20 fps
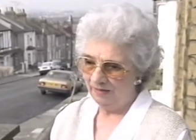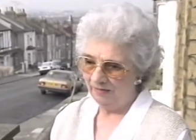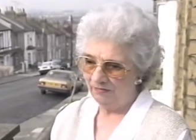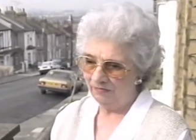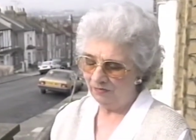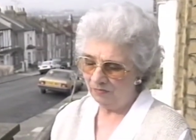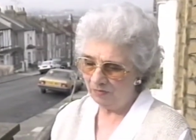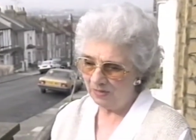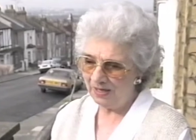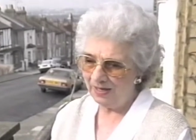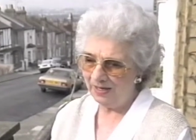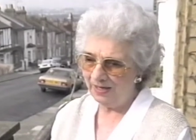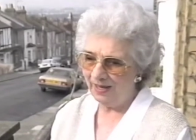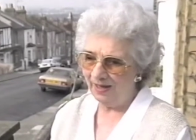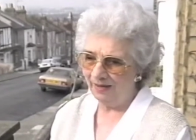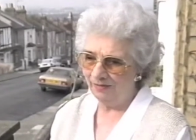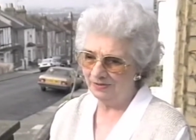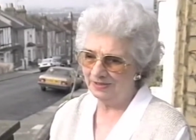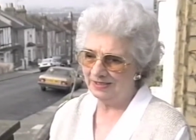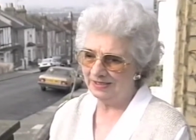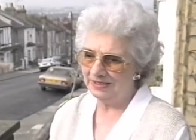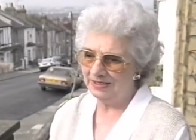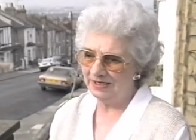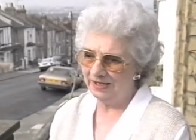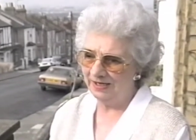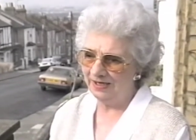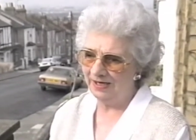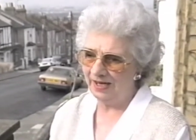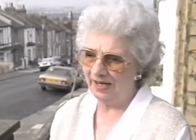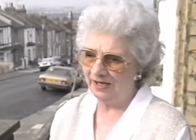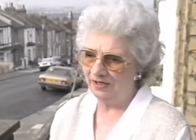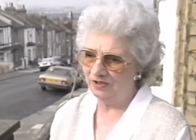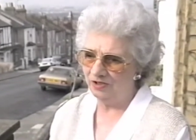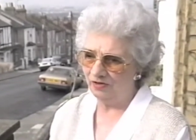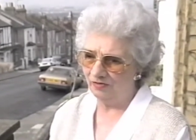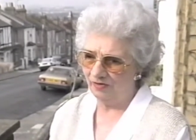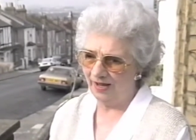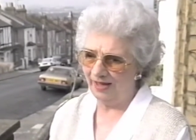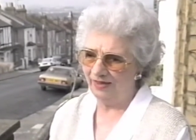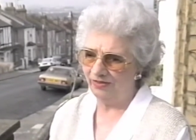for me, I was a
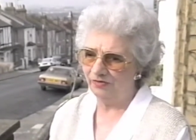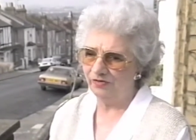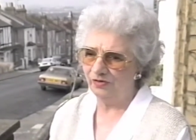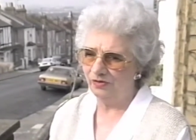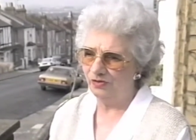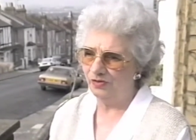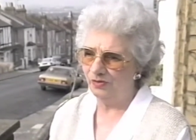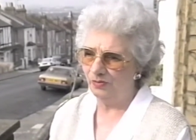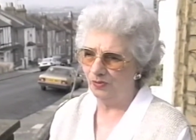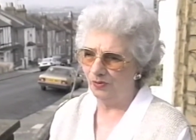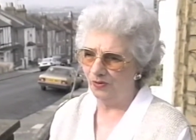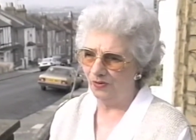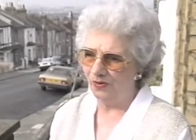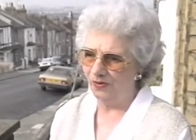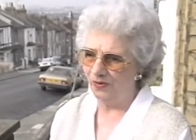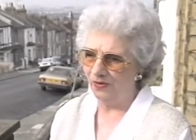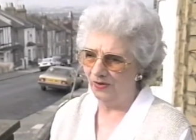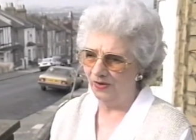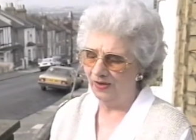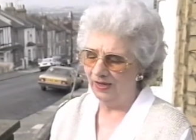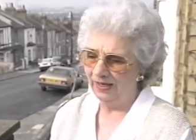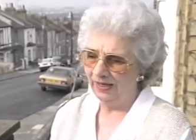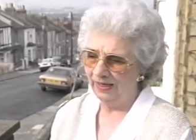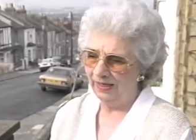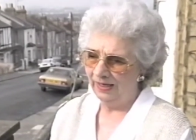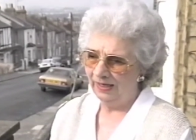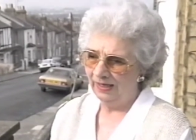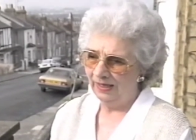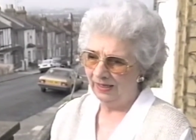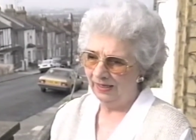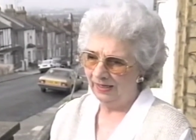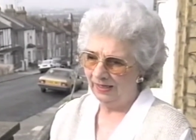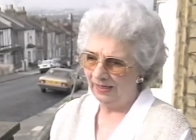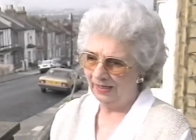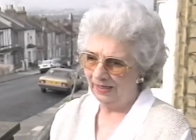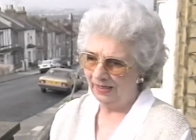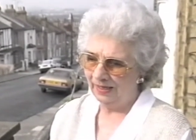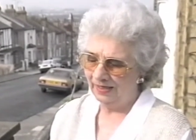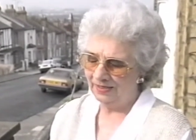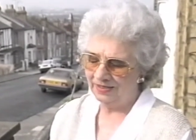teenager right through the war,
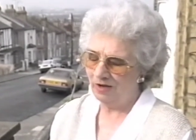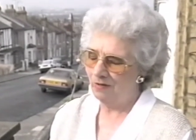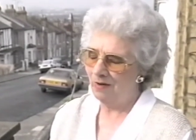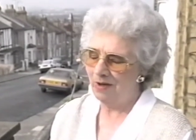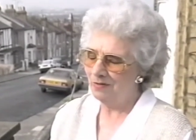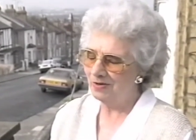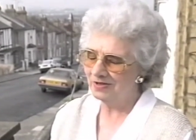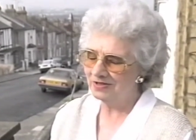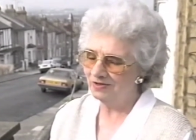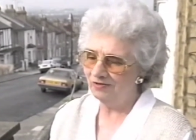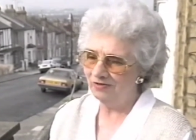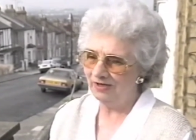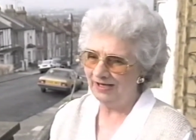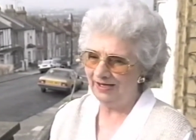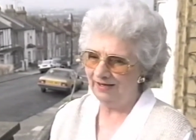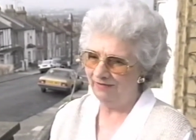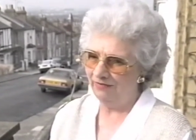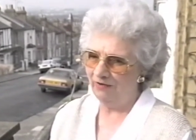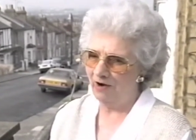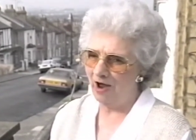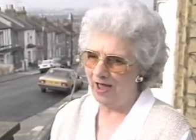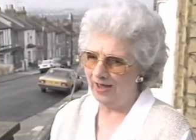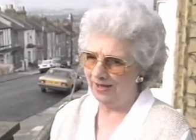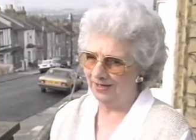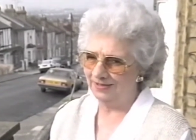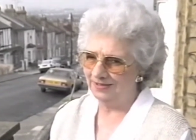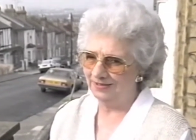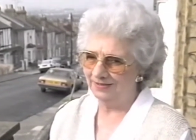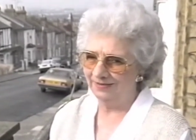and so I wasn't really afraid.